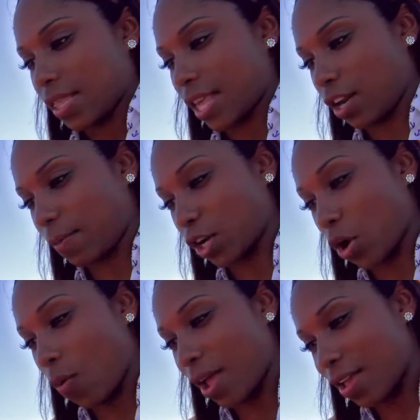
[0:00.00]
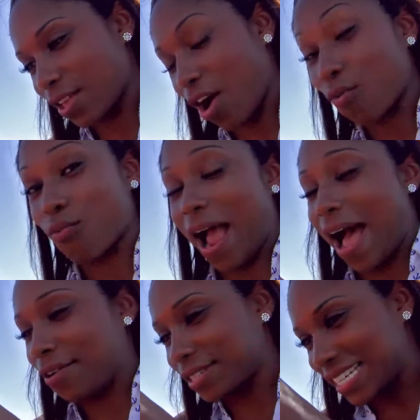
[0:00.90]
Then I'm gonna go
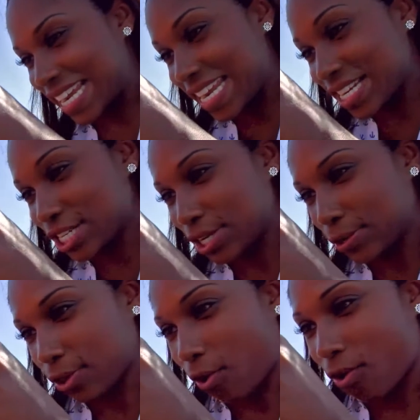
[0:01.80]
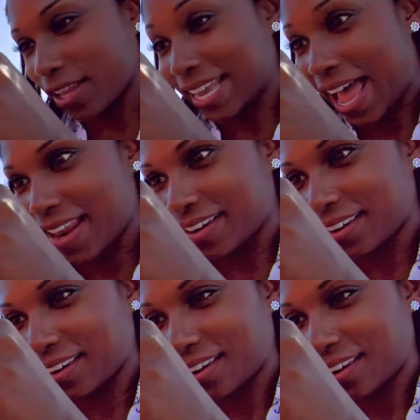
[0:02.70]
around into the hole again.